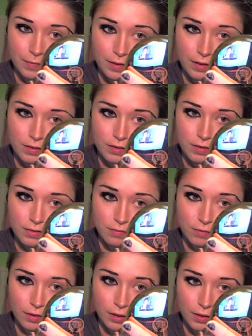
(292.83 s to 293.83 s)
and just
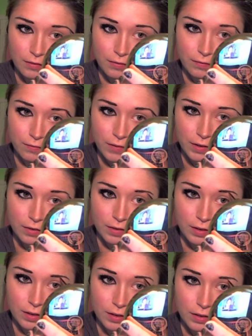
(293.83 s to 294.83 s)
really filled
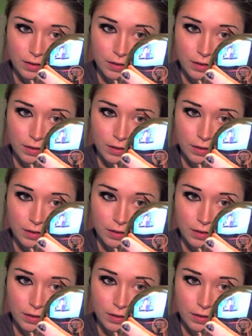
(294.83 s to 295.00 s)
in.